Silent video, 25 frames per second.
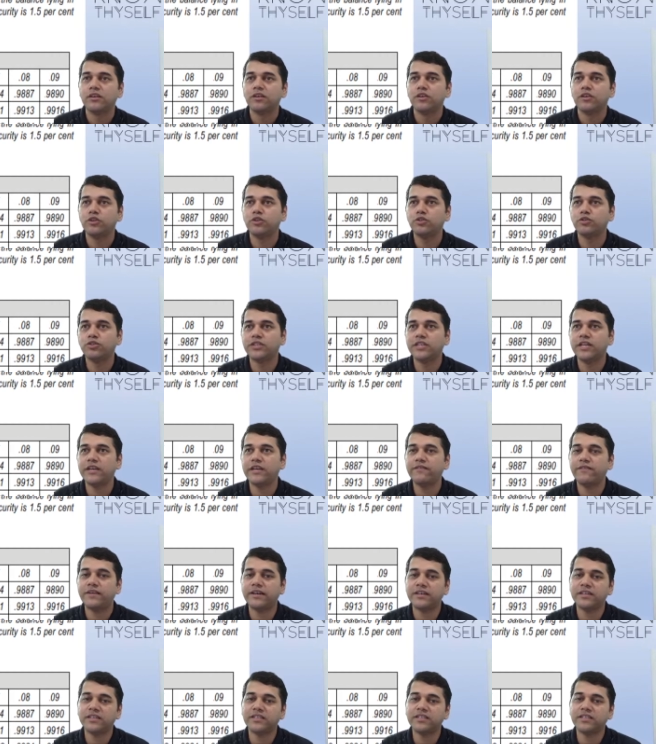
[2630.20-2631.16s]
Tuesday
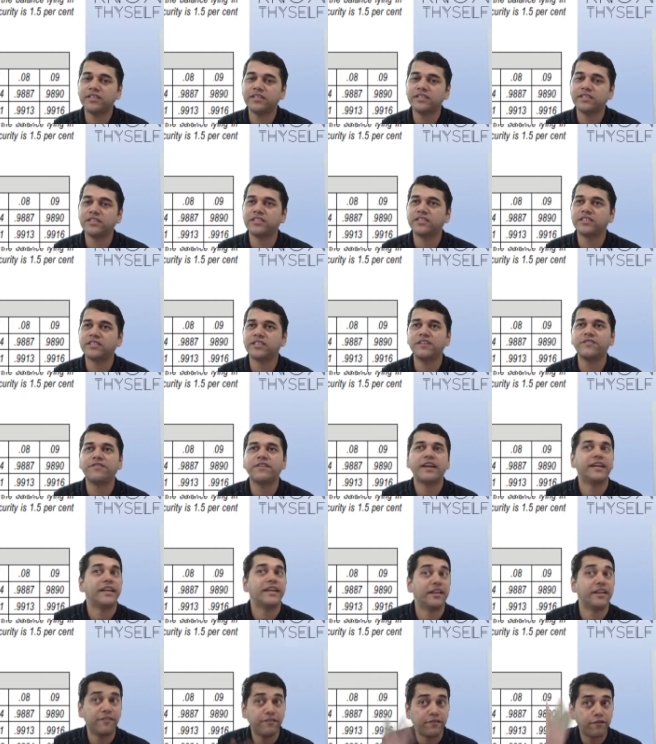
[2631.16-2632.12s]
Wednesday Thursday
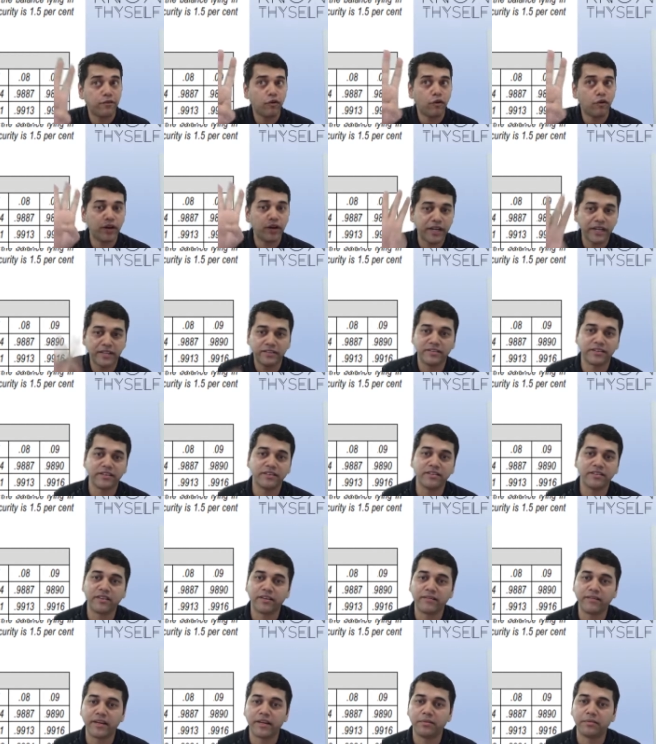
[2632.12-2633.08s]
Friday 4 days it is
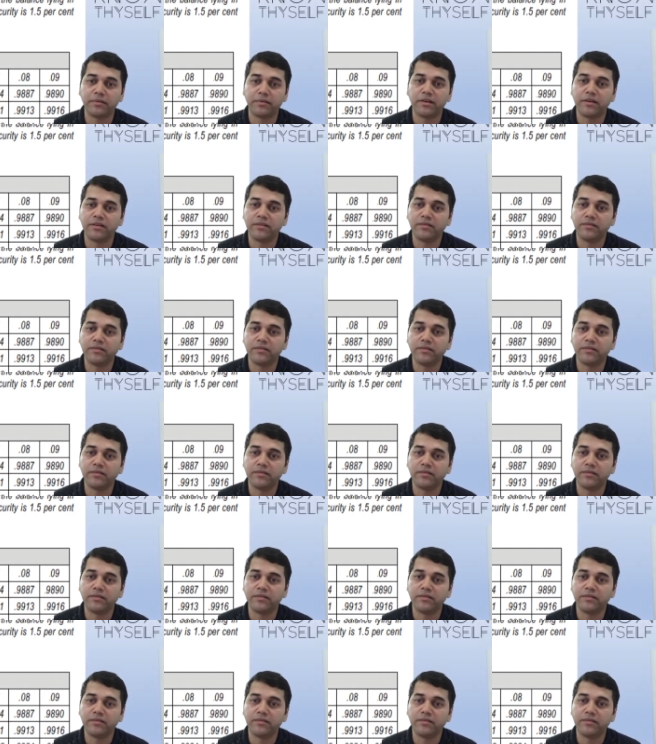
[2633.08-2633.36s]
available